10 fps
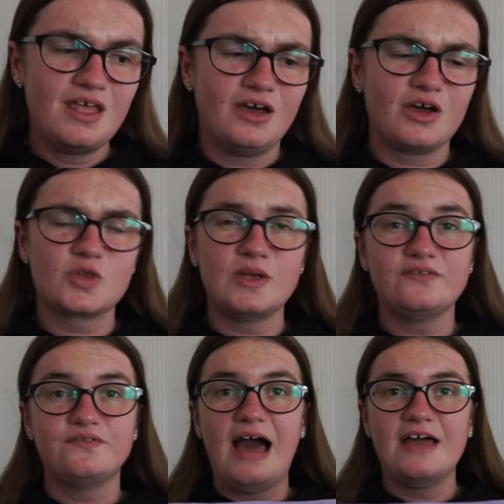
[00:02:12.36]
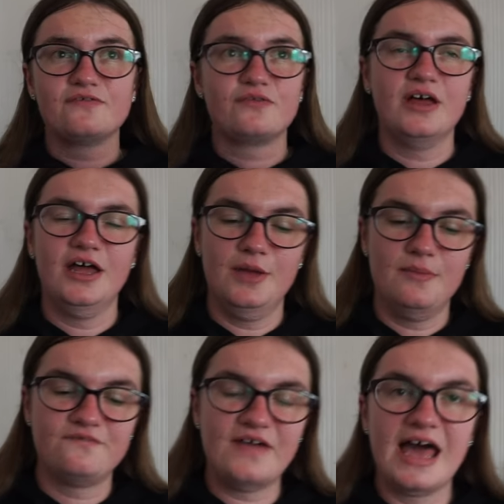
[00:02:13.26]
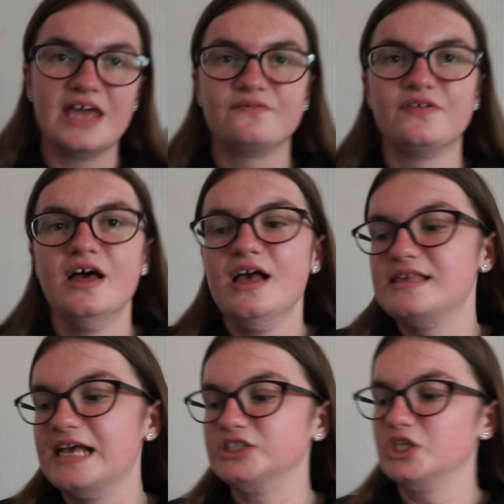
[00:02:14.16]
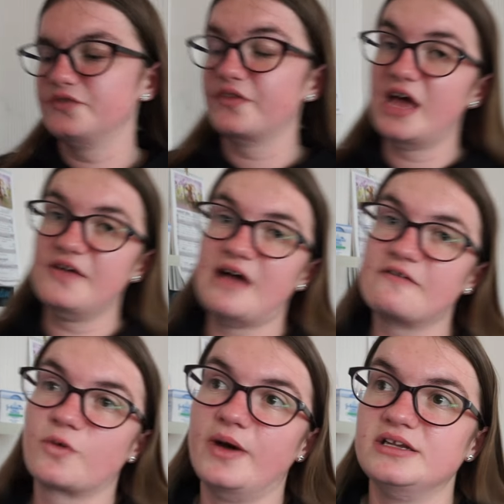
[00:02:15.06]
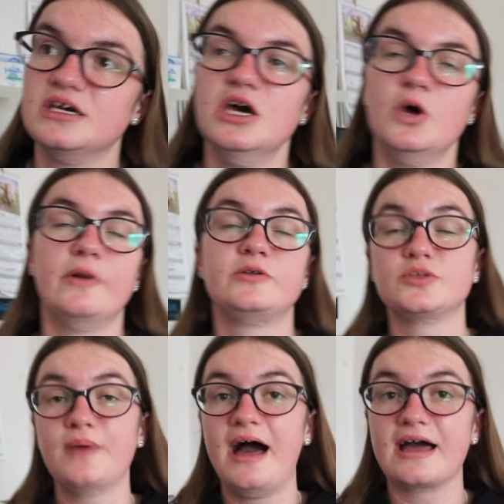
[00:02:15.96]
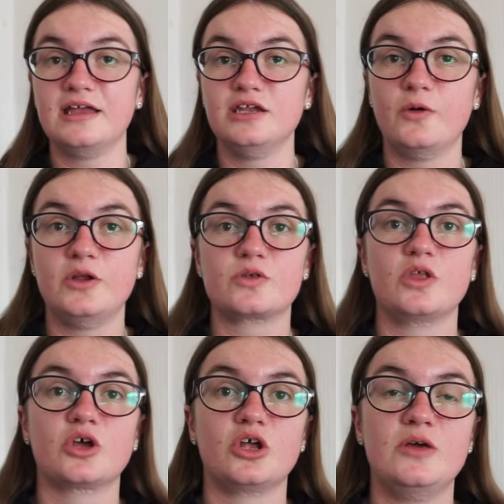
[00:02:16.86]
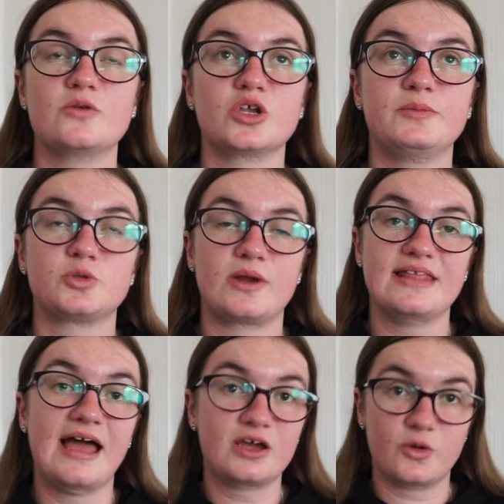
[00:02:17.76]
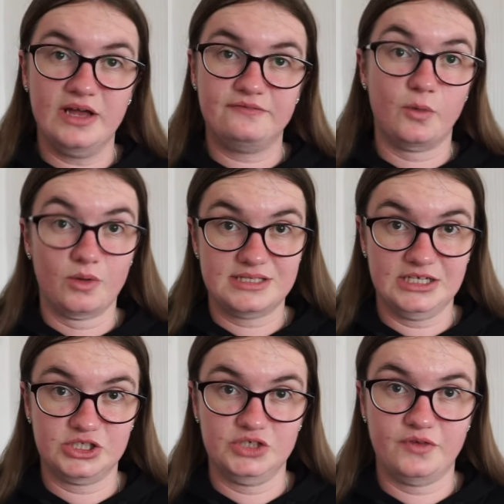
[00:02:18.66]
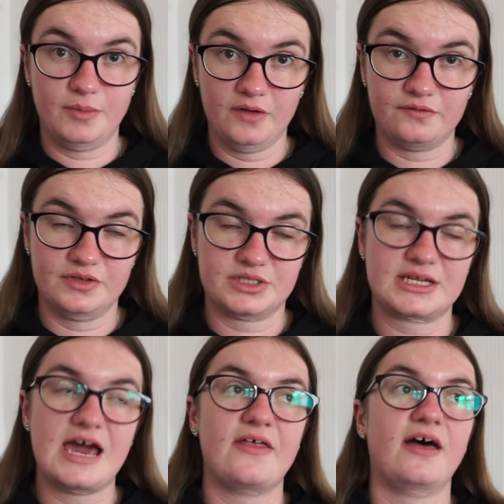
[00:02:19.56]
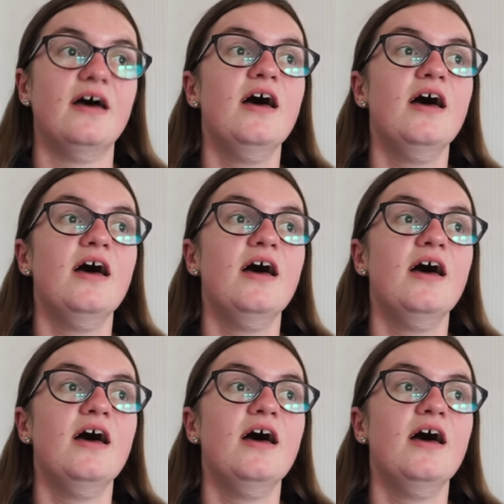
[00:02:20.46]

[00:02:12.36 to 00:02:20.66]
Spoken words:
because we had a five sessions for £35, which was a bargain knowing it was going to be £29 for one session for both of us together.